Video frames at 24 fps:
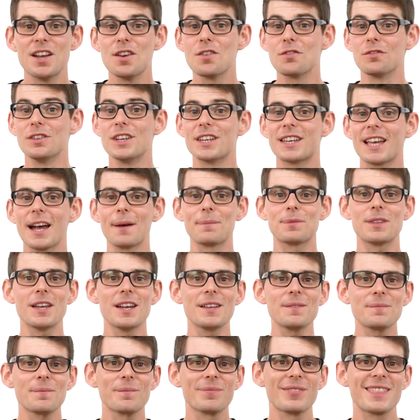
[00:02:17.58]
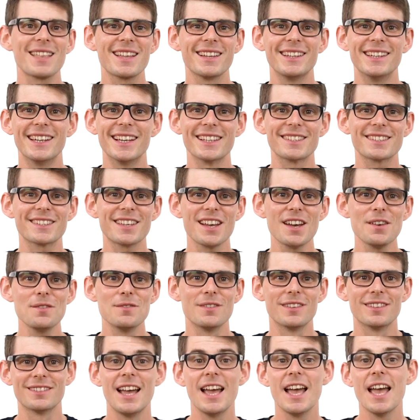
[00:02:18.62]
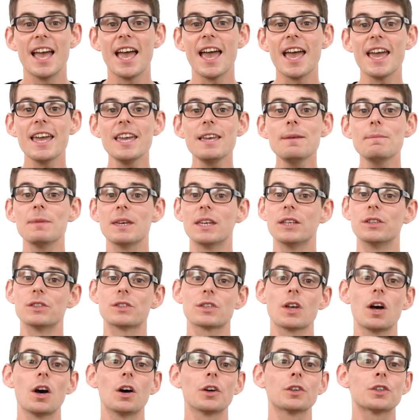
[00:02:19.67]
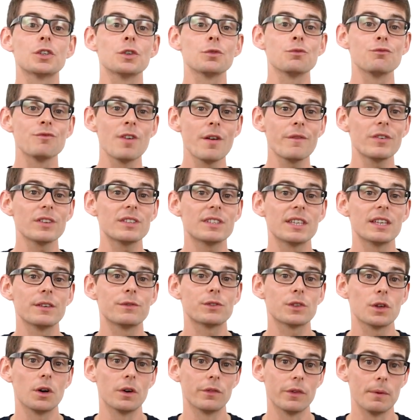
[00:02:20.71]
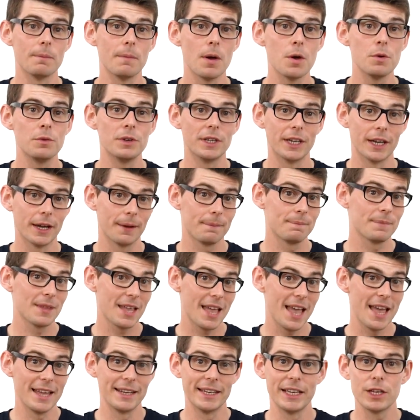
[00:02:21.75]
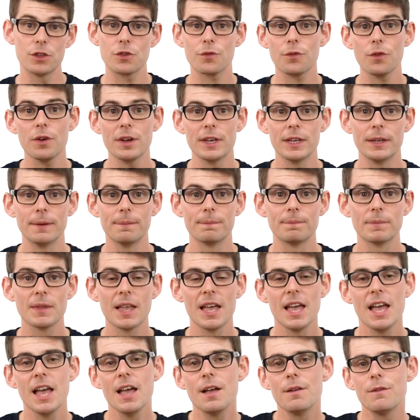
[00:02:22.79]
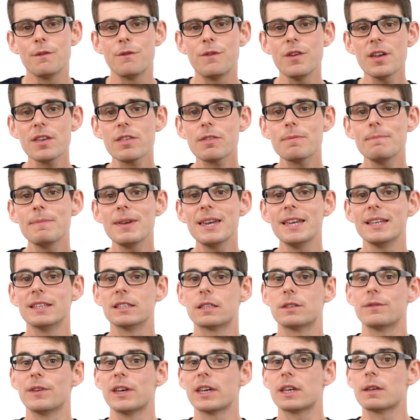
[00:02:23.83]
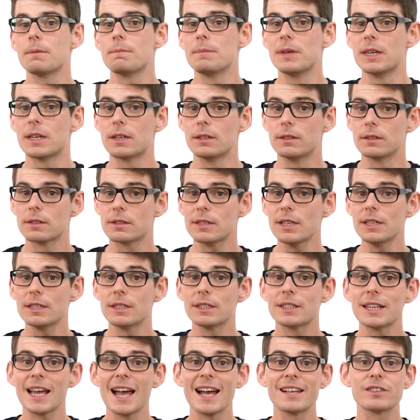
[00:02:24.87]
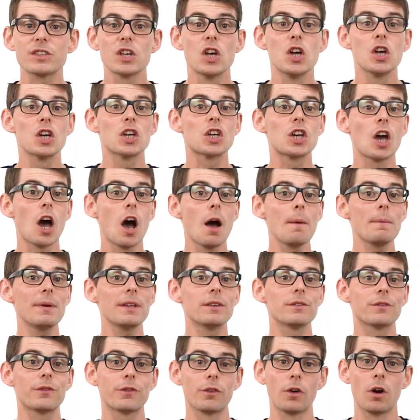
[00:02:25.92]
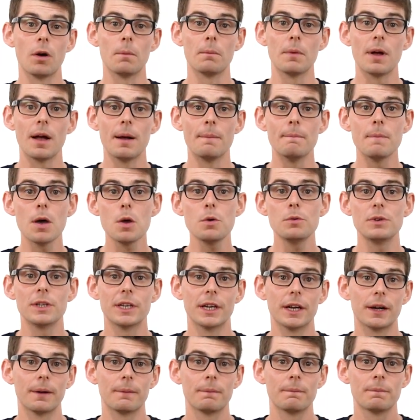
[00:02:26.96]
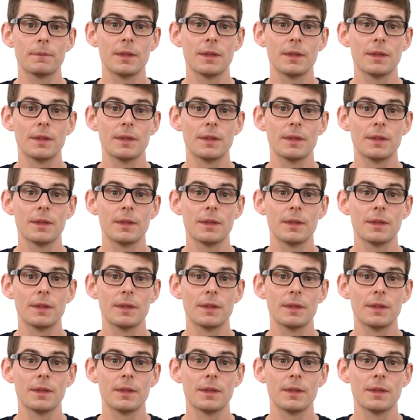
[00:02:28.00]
Recap done, let's go. Amines are derivatives of ammonia, NH3. This means they can be considered as coming from ammonia.